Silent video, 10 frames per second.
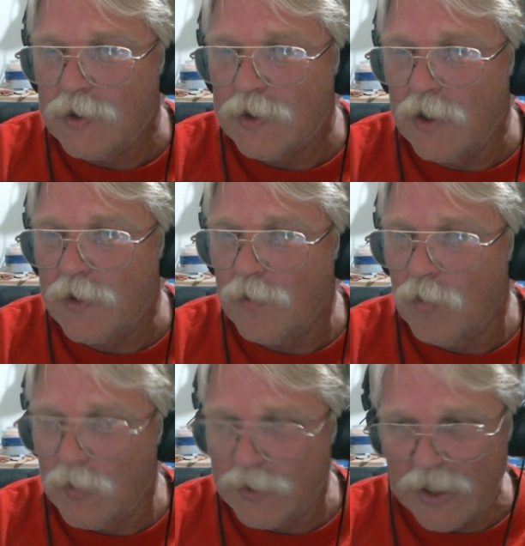
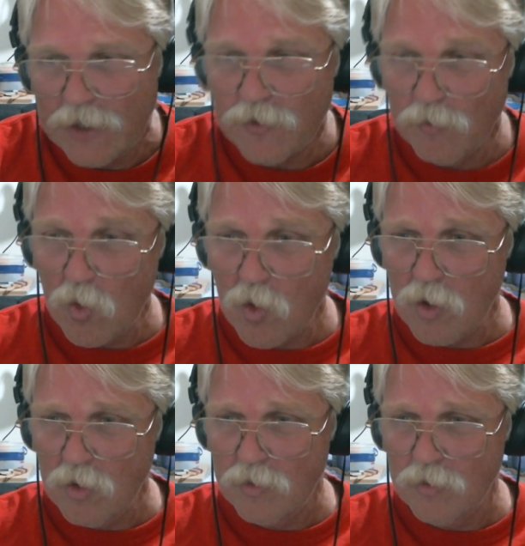Datham
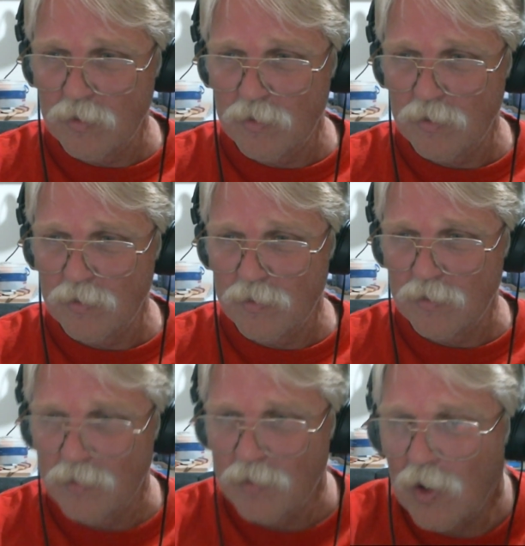Dathamore?
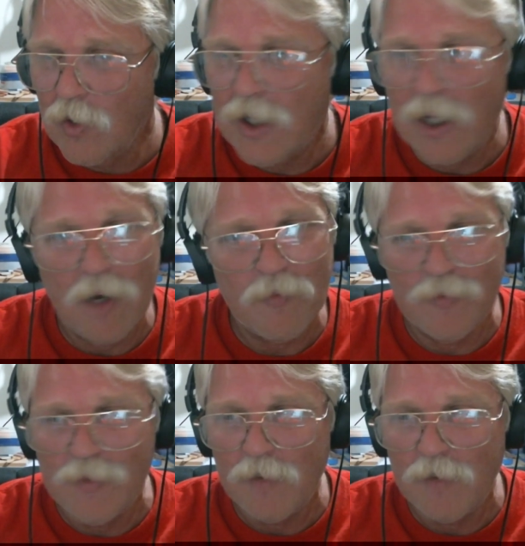Okay, I'm, I